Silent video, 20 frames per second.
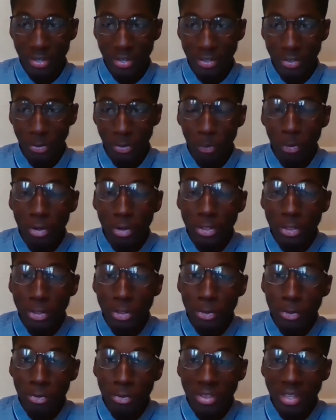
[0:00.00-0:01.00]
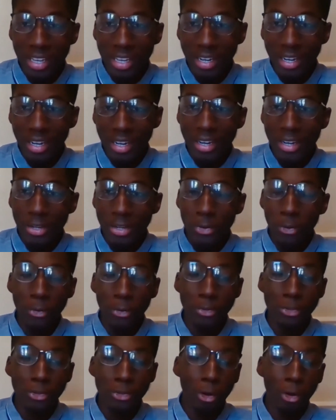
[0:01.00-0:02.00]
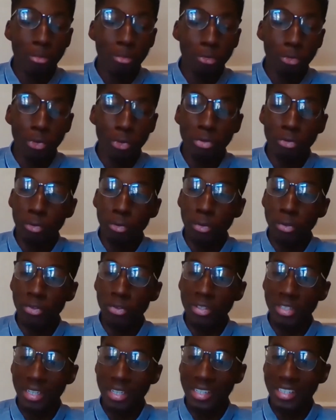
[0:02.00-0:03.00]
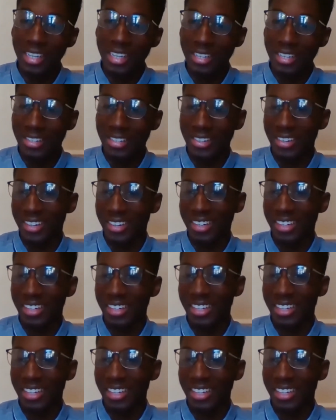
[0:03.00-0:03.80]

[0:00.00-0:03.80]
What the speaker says: So what do you think your top 3 rules for success are?